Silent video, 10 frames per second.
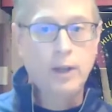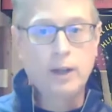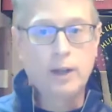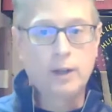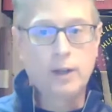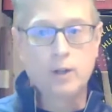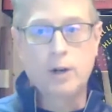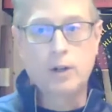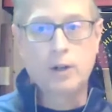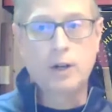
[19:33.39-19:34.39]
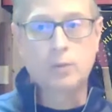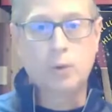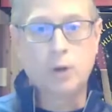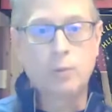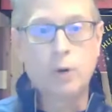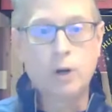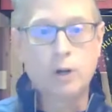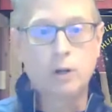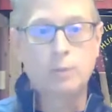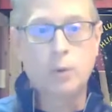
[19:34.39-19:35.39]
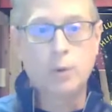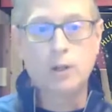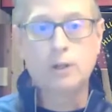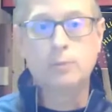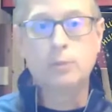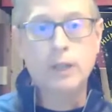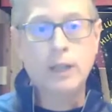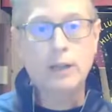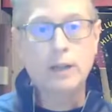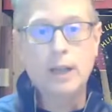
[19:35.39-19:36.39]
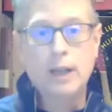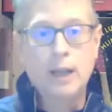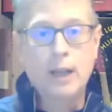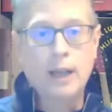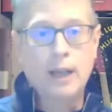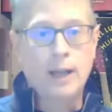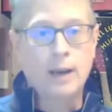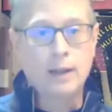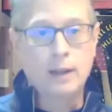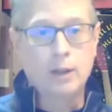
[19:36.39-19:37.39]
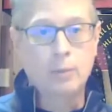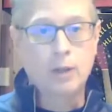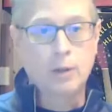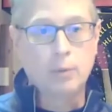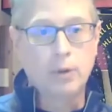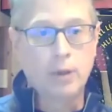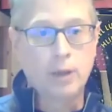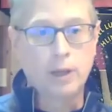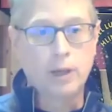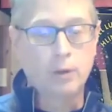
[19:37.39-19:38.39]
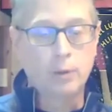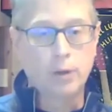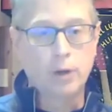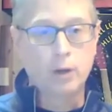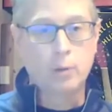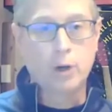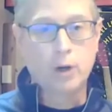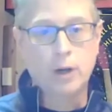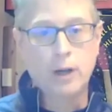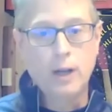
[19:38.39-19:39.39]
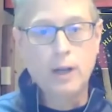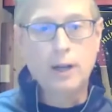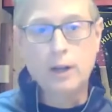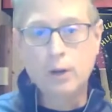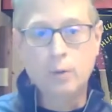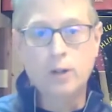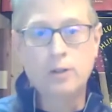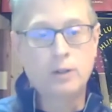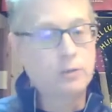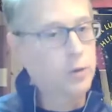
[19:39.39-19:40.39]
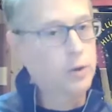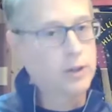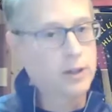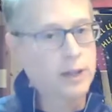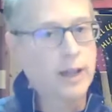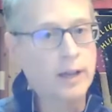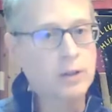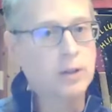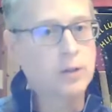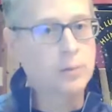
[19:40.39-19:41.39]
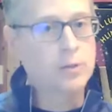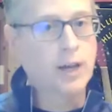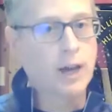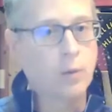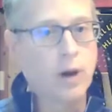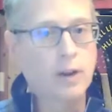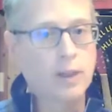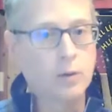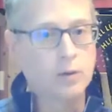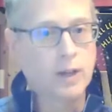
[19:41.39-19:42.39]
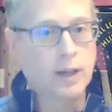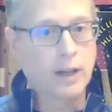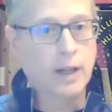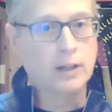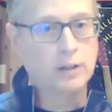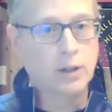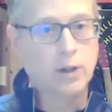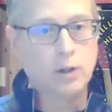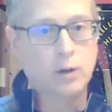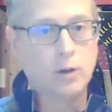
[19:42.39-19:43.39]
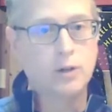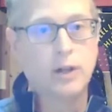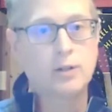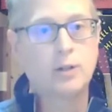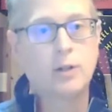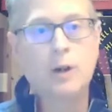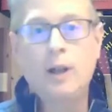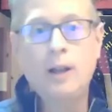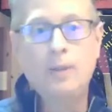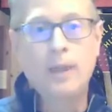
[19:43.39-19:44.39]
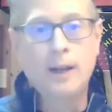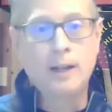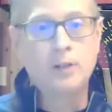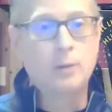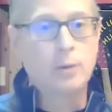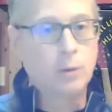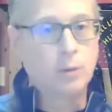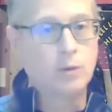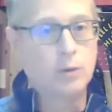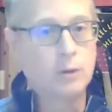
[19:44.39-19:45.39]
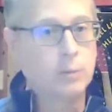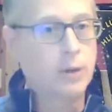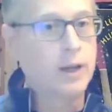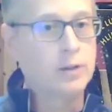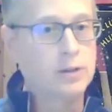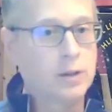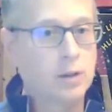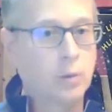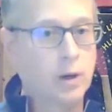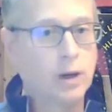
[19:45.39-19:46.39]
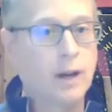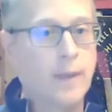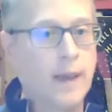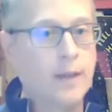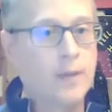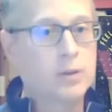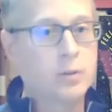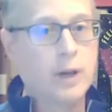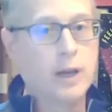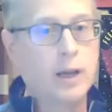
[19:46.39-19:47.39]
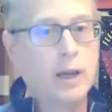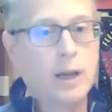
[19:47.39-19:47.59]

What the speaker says: The contractor has one more curb pour to complete, and they'll be done with the curb work. There was, unfortunately, last year some sidewalk that was vandalized along Colchester that needs to be removed and replaced. They're going to work on that this week.